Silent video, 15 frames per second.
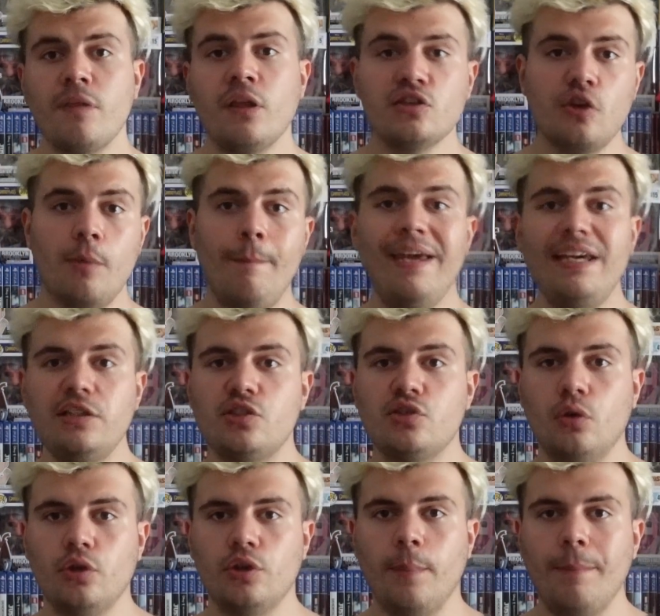So make
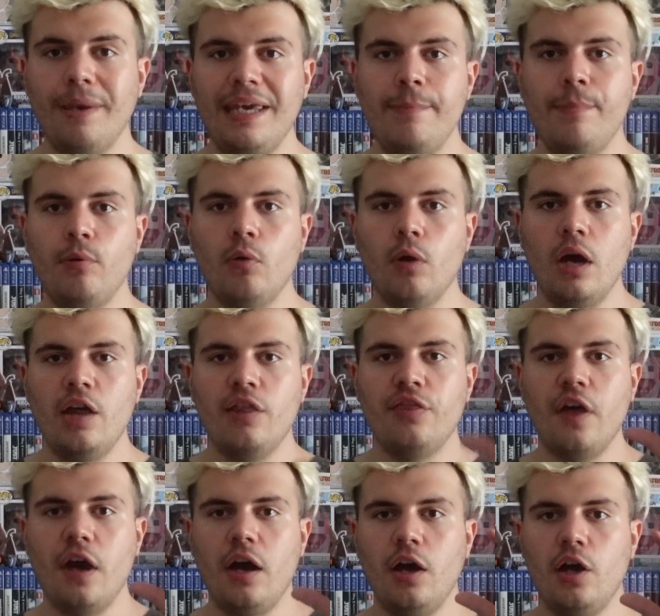sure the people
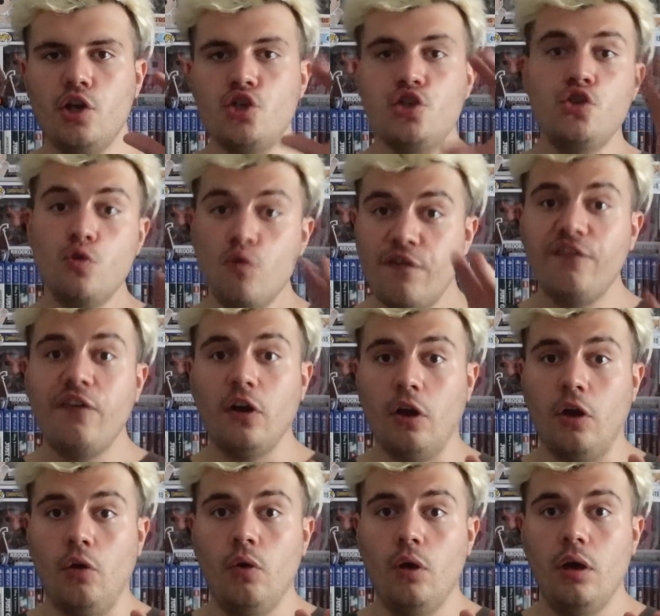that you
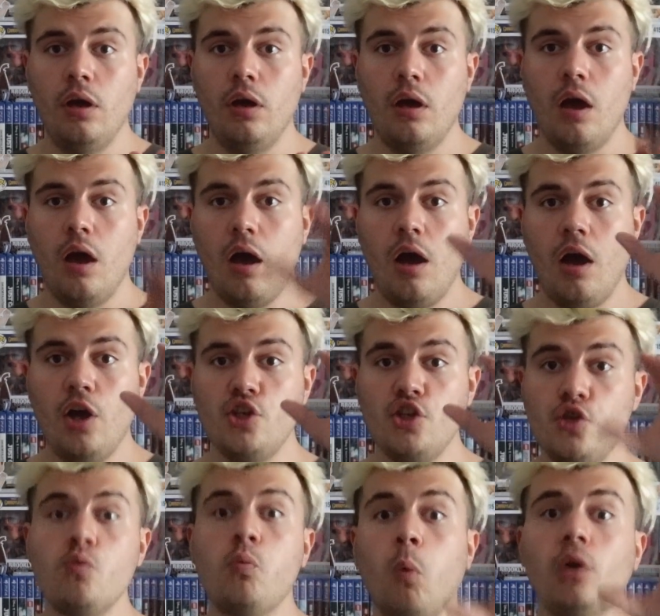follow,
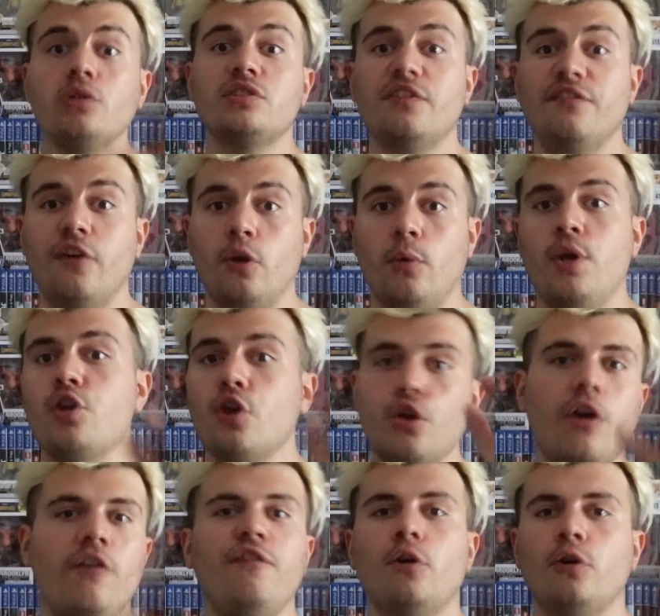you want to follow, and you're
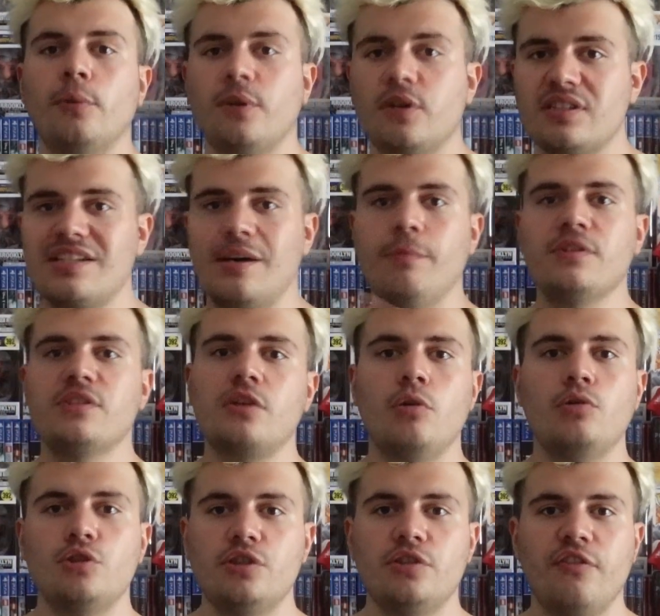not following because someone's
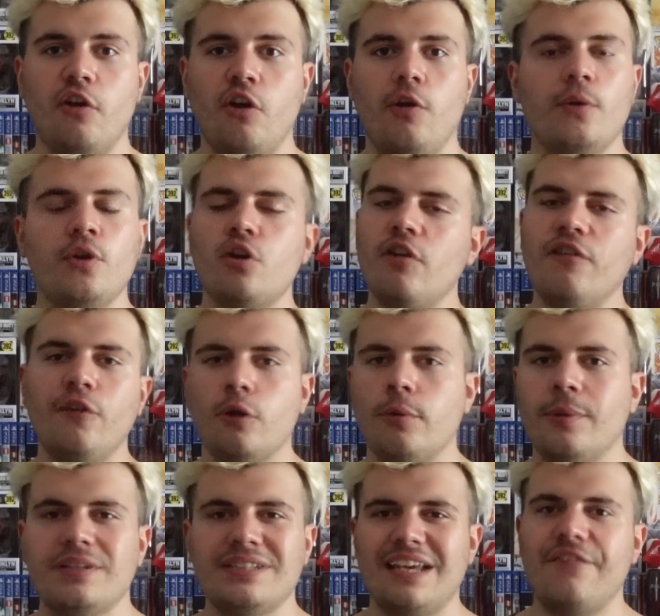told you to follow, or you're not following
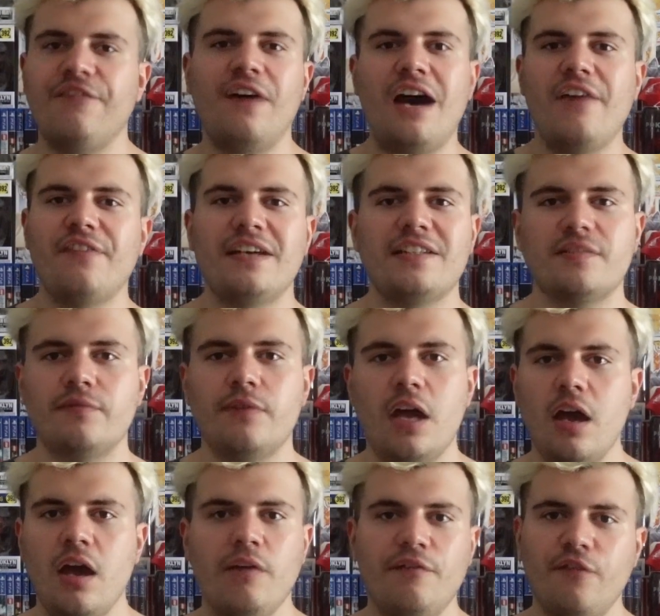because they have 5,000
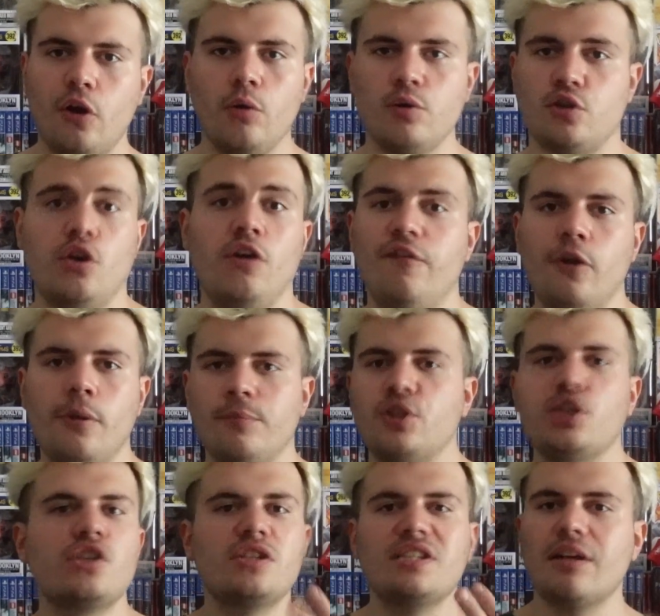followers, or you're not following them
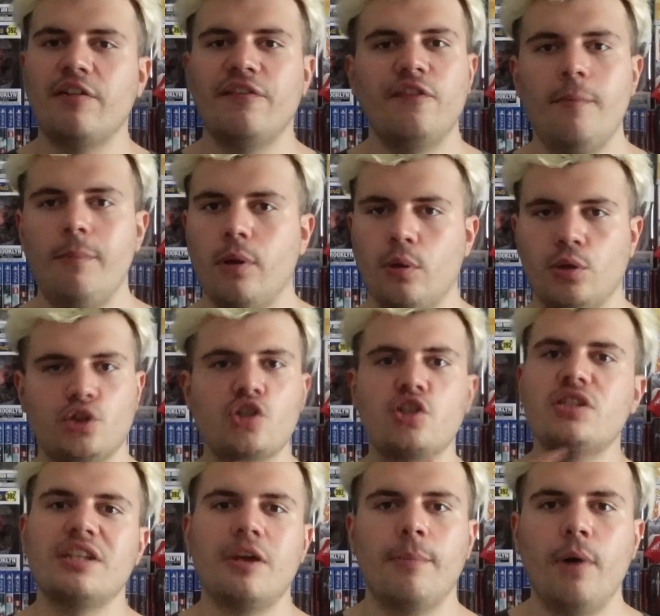just because they're a footballer or just
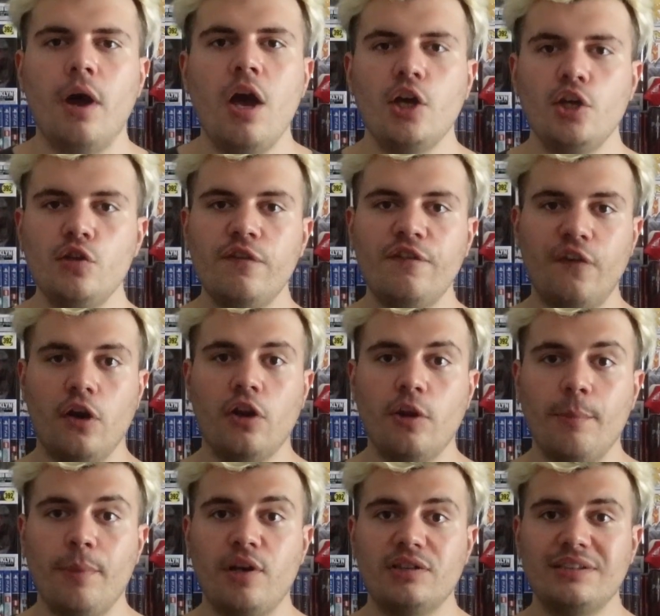because they're a bot. You follow
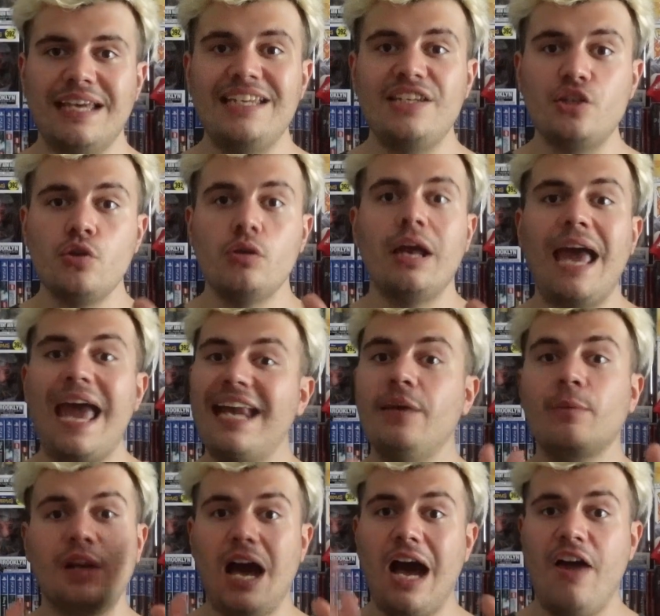them because they do, like
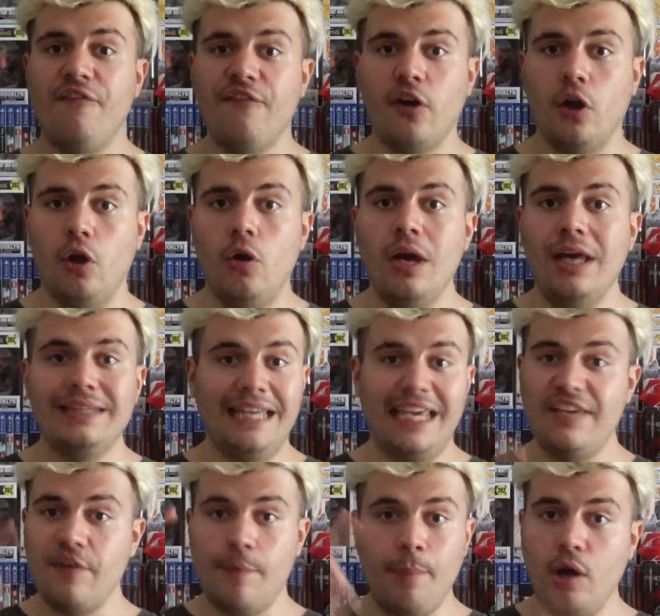anyone I follow, they
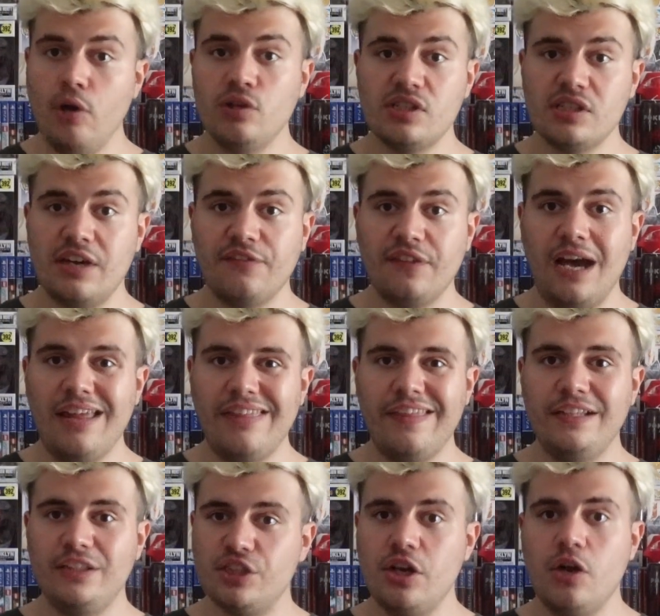either post stuff that I
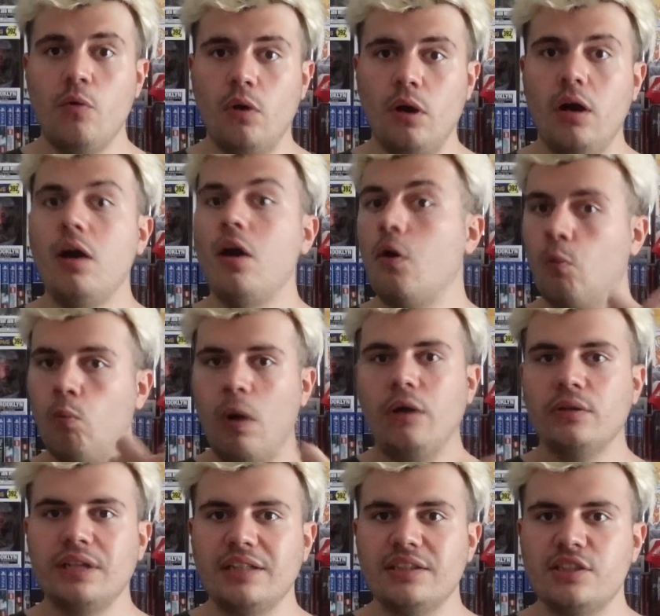think, do you know what, well
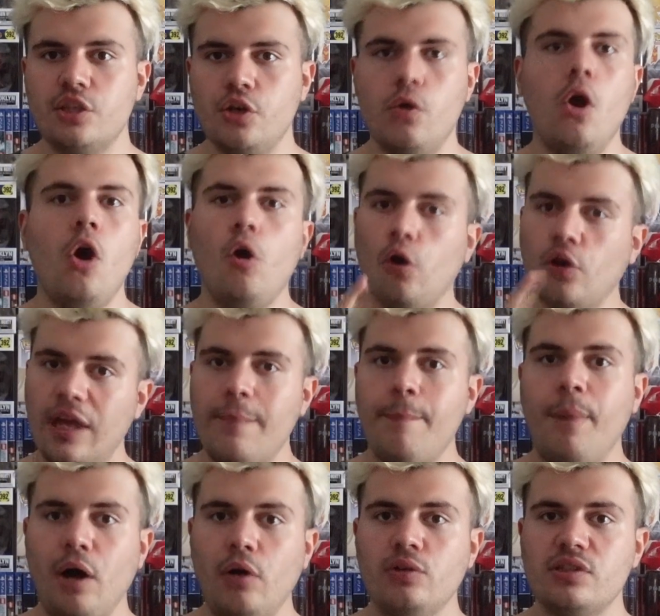done to you, or they
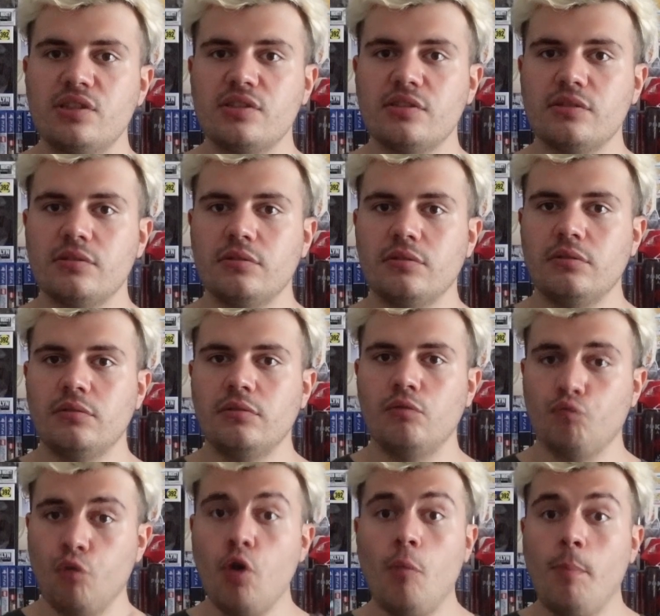post
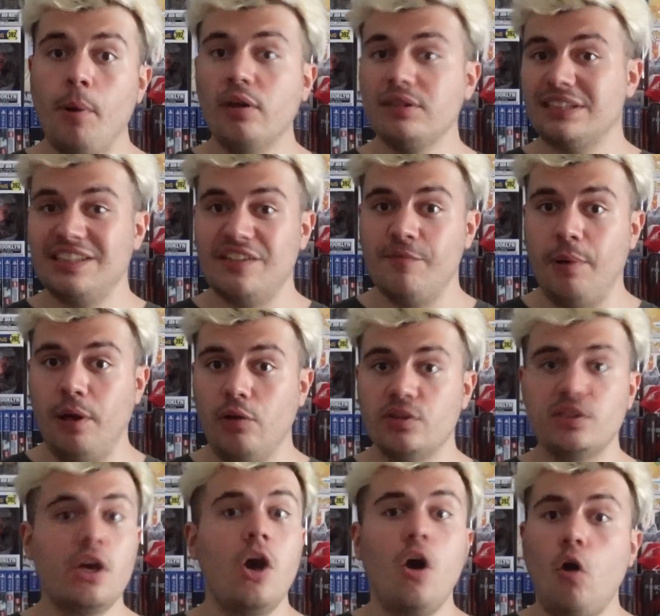real positive
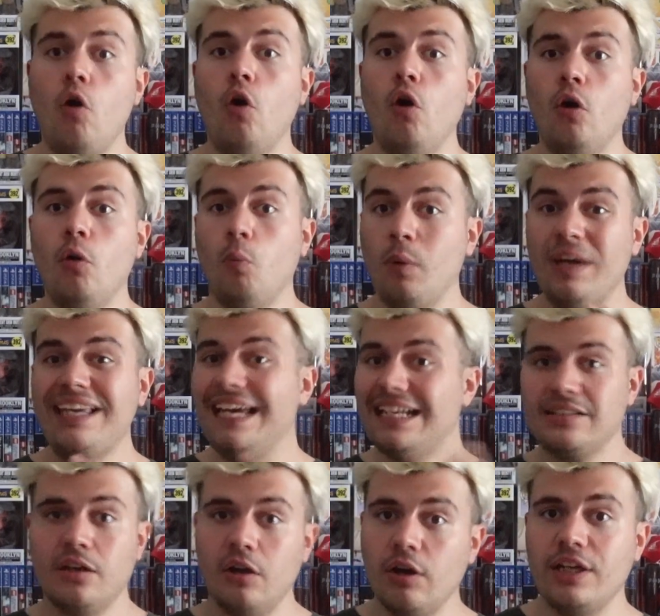posts, or we
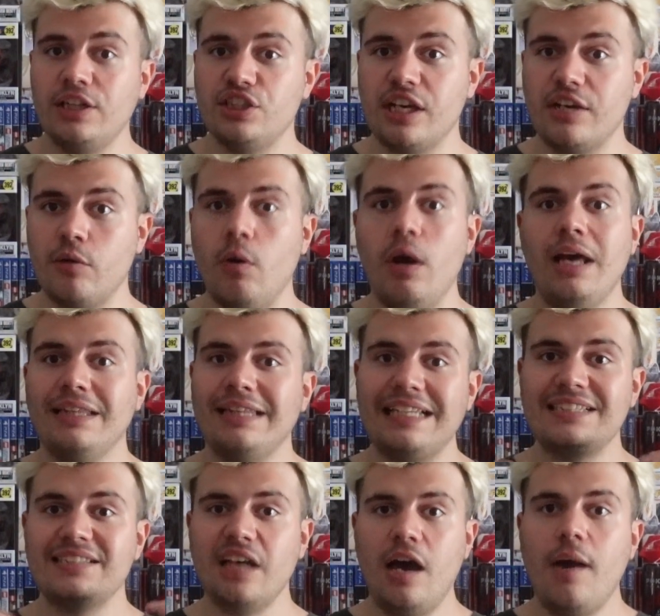get along in general.
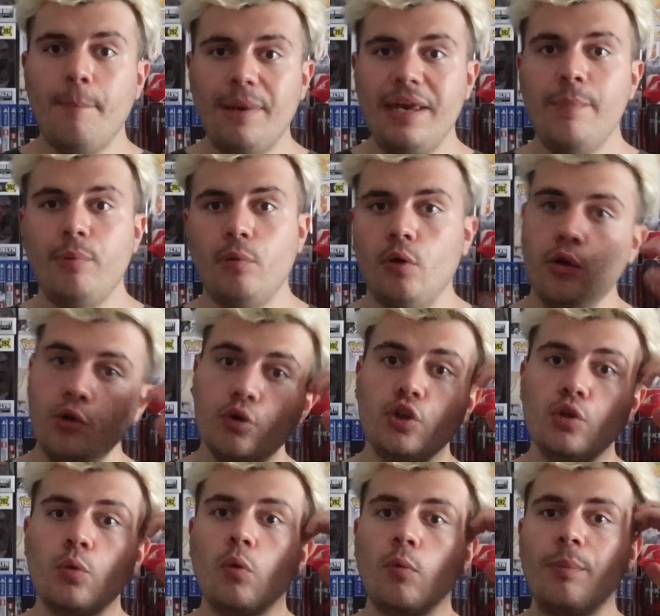There's certain people who
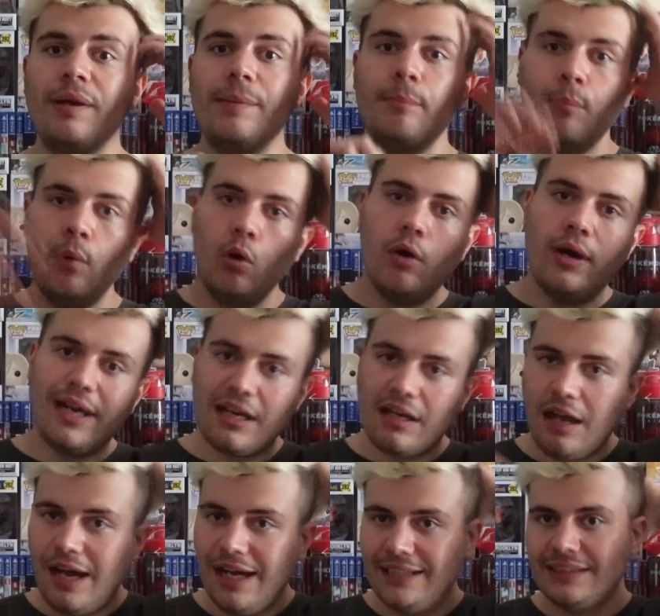you will be more
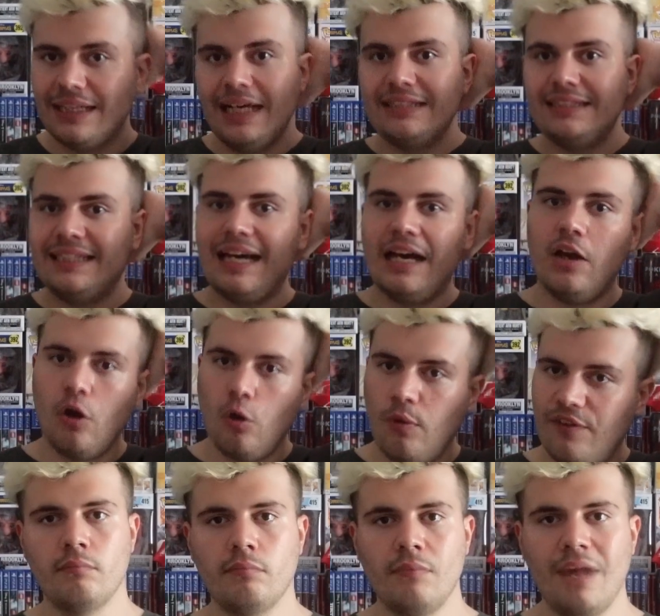inclined to get along with.